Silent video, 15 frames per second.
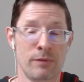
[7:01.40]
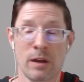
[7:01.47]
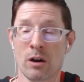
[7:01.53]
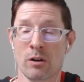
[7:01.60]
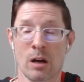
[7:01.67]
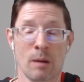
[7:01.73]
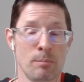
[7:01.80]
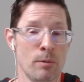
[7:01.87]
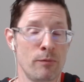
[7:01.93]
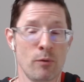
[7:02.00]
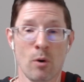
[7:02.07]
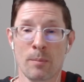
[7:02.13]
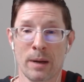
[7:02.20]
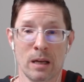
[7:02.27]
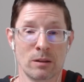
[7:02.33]
they are not
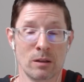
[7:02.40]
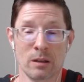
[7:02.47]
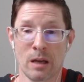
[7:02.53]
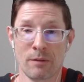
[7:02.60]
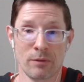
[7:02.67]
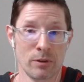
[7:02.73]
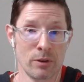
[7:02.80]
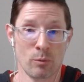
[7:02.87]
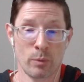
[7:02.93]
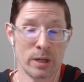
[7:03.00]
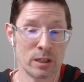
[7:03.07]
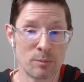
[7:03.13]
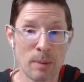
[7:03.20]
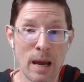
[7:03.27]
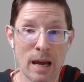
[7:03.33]
performing at the level that we
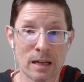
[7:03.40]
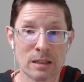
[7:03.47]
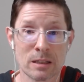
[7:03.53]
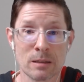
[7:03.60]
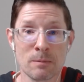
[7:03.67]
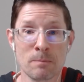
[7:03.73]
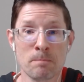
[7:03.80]
expect,